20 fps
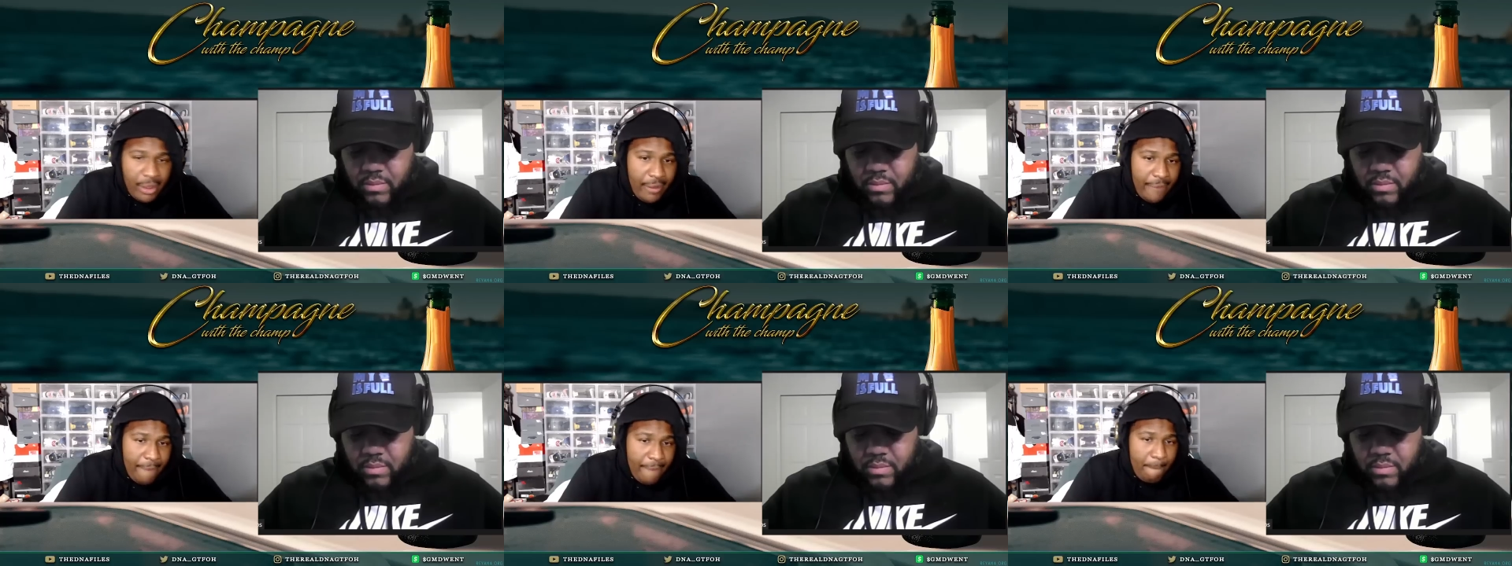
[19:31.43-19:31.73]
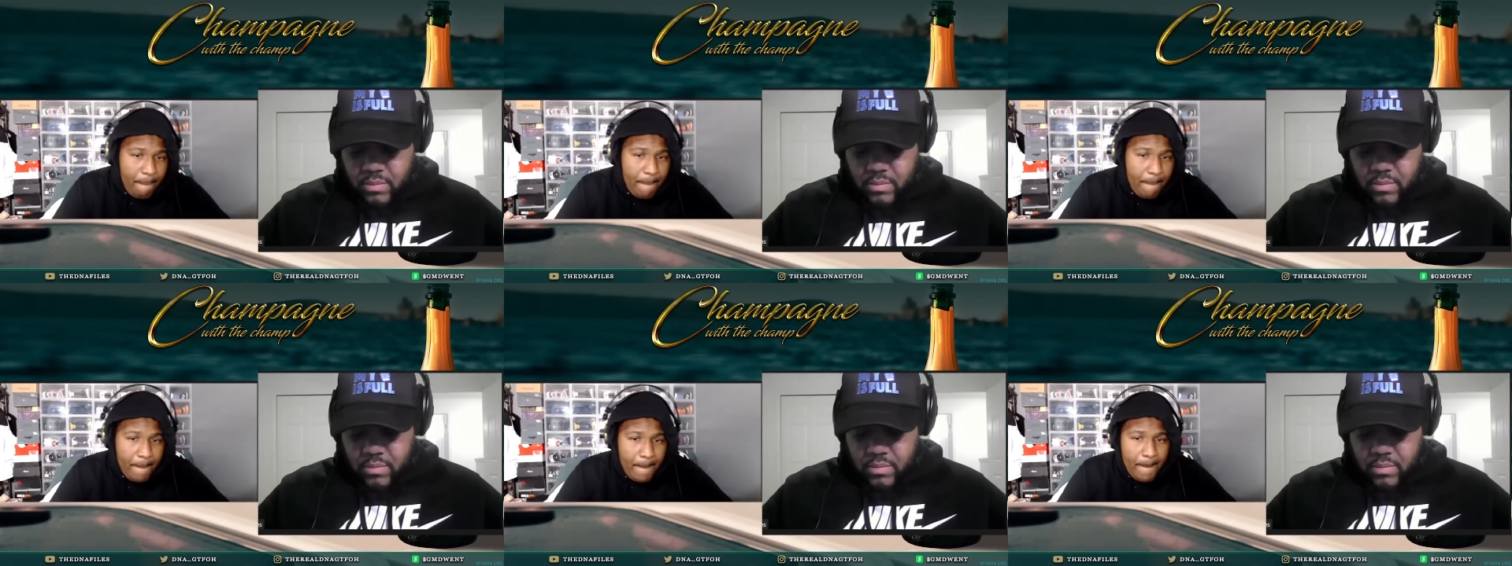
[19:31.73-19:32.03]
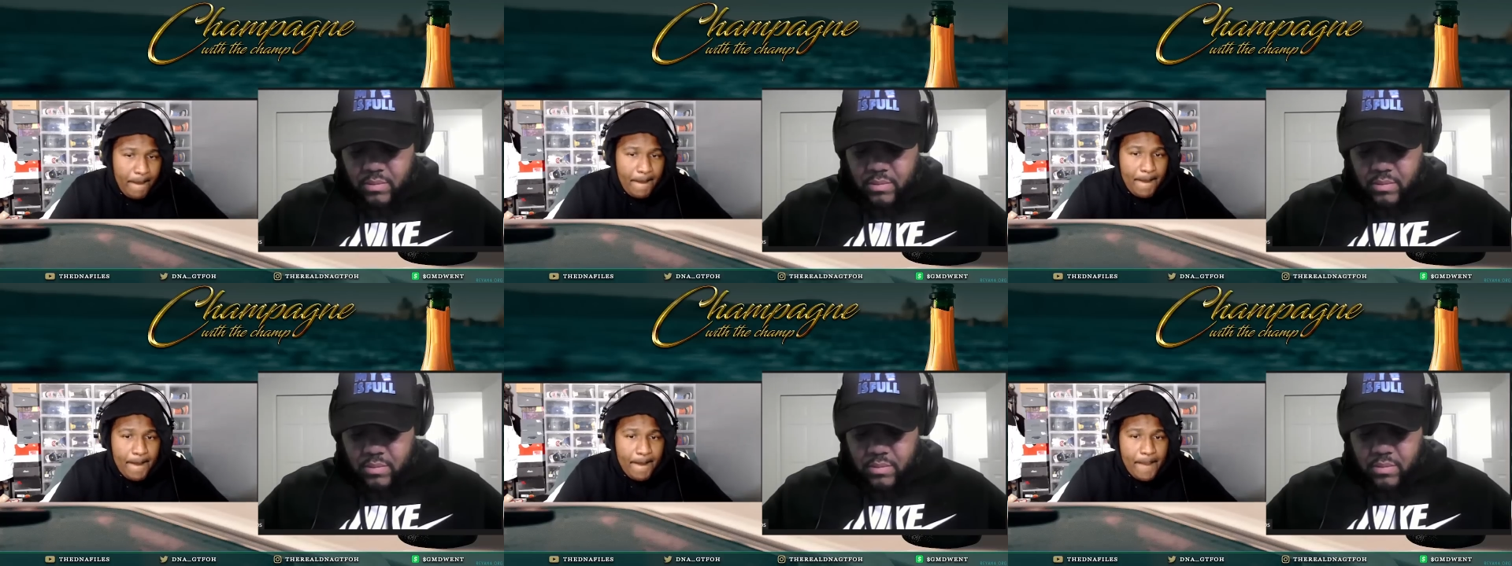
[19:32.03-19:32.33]

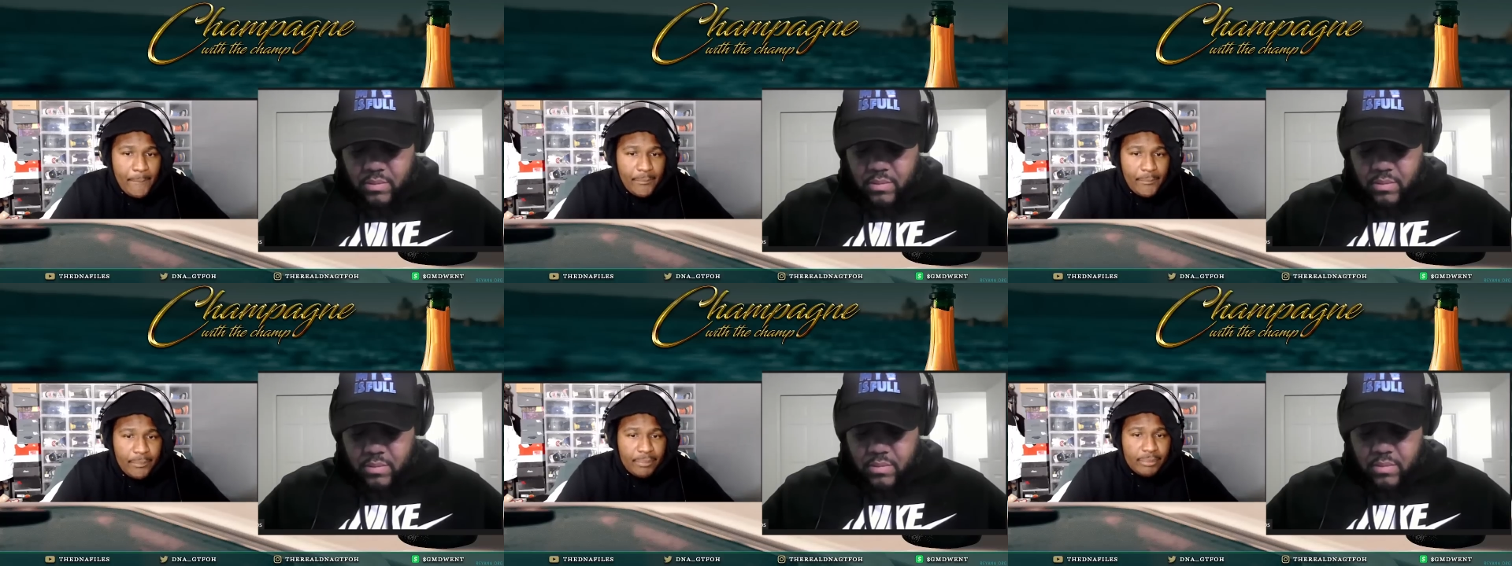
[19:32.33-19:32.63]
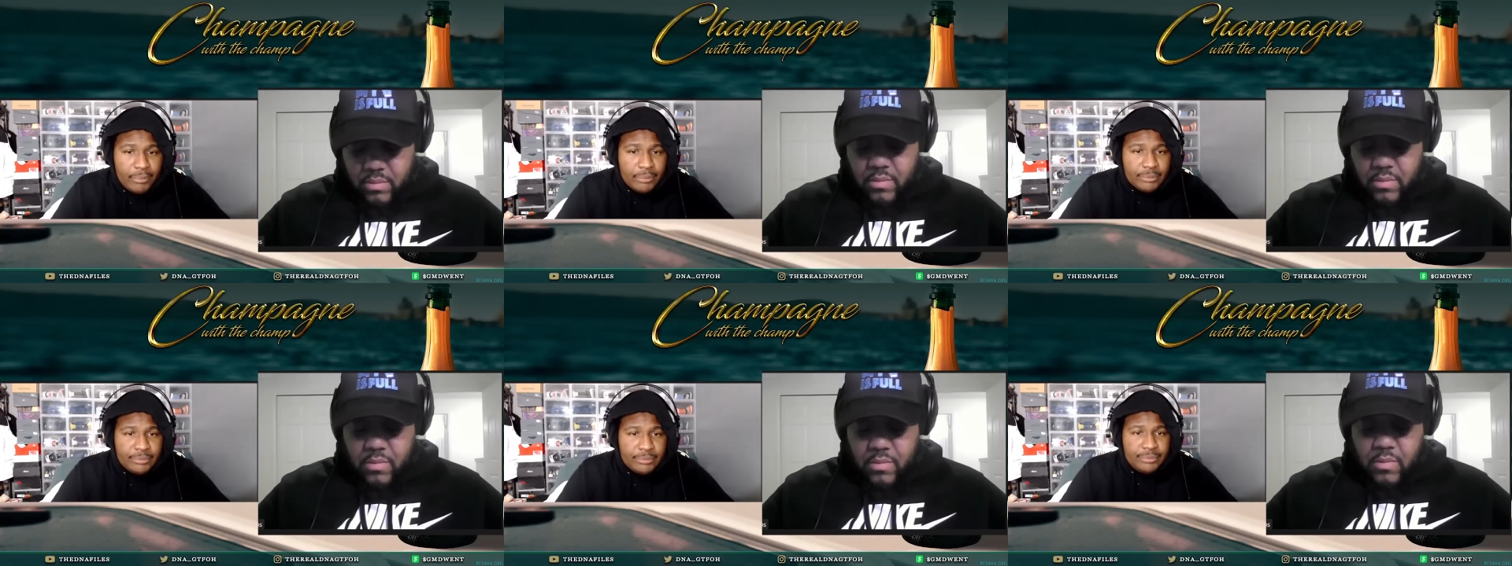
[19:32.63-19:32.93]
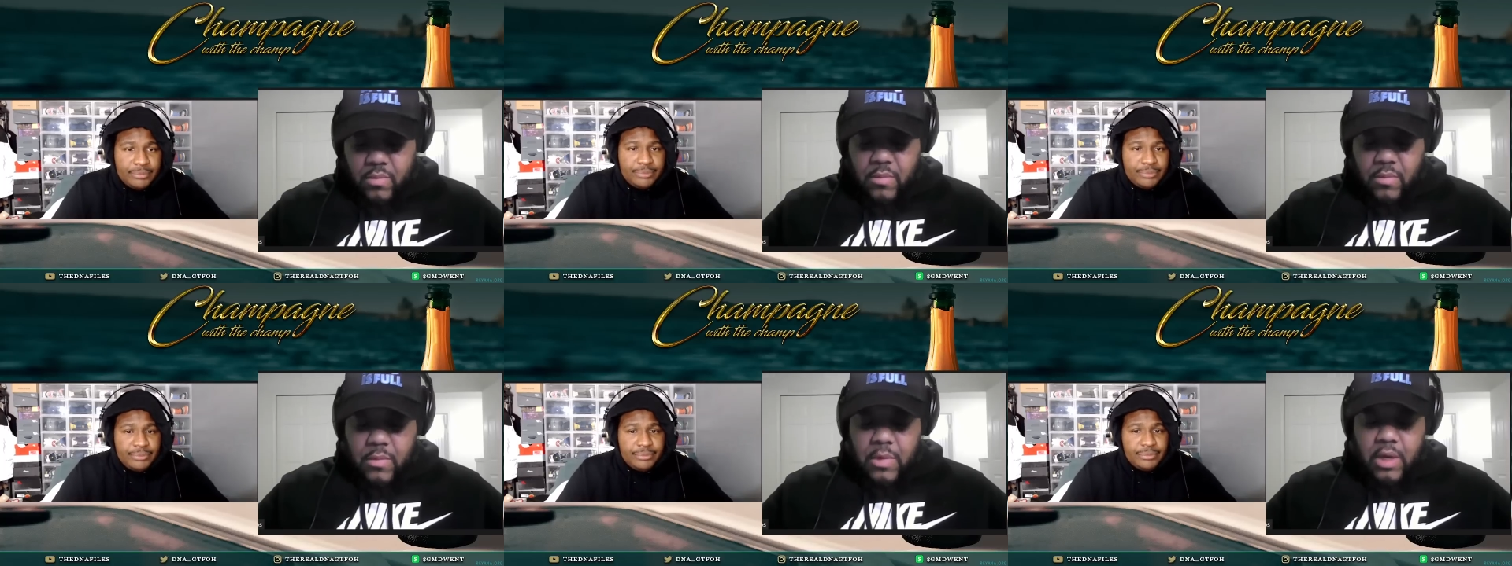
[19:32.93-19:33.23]

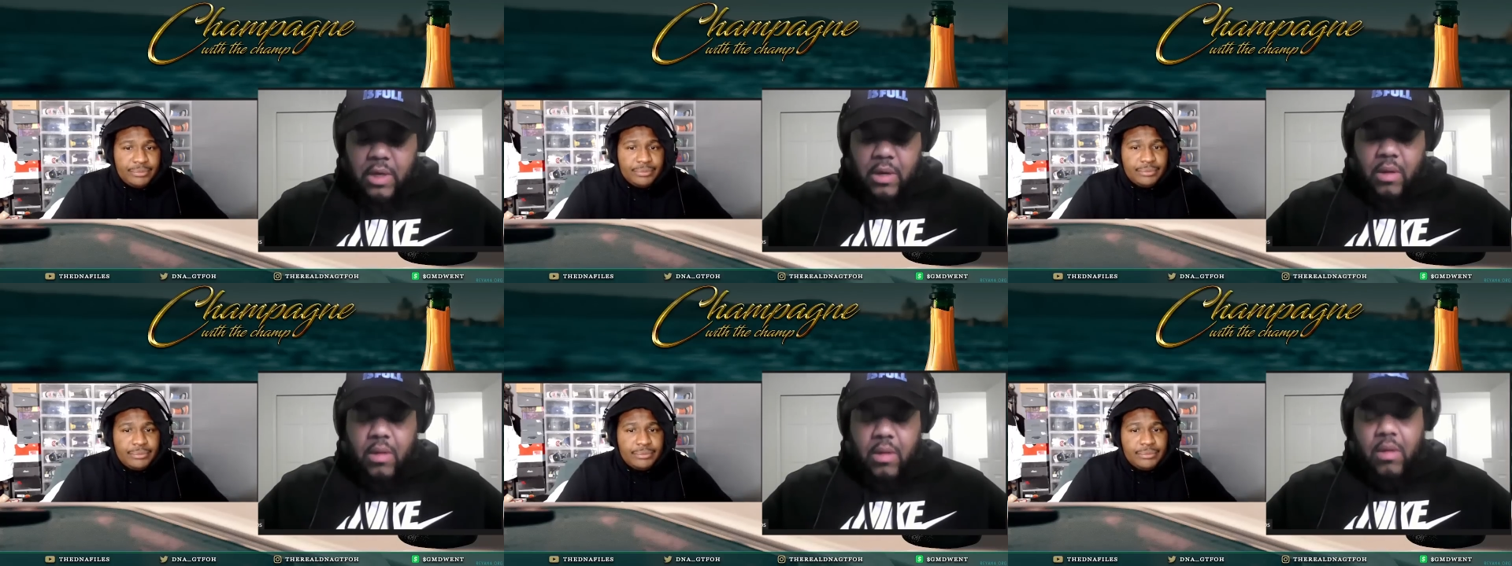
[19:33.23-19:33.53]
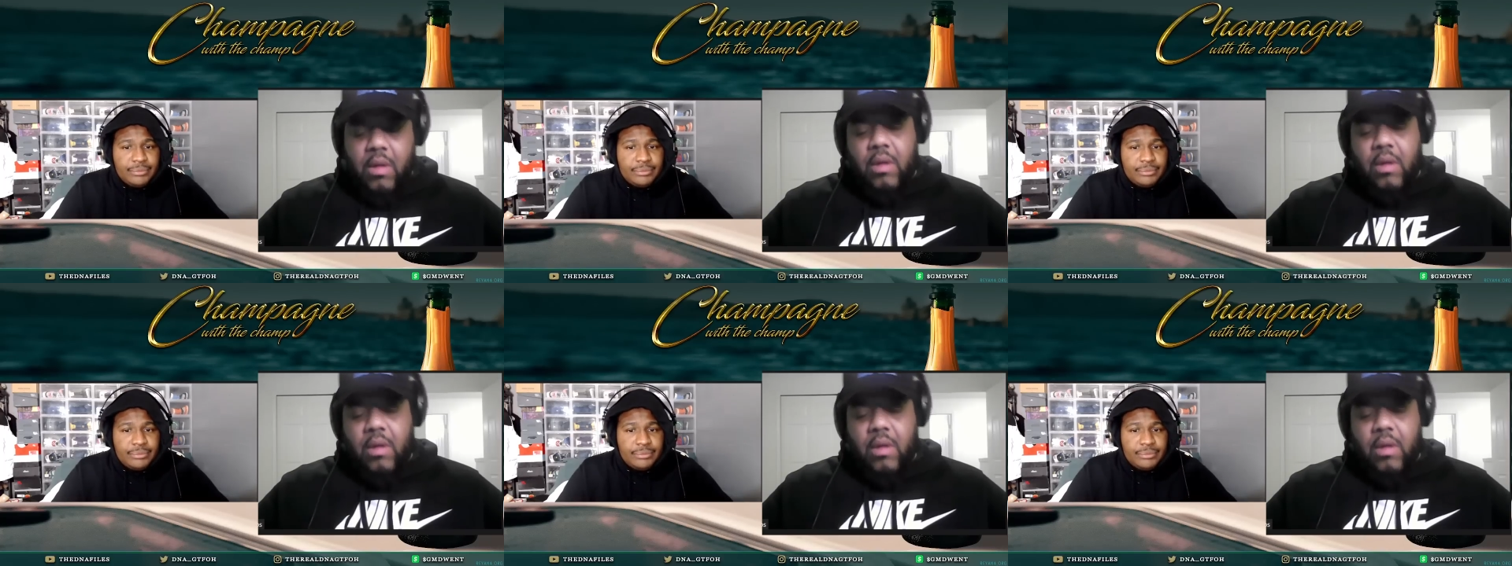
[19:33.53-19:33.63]
No one is speaking in this clip.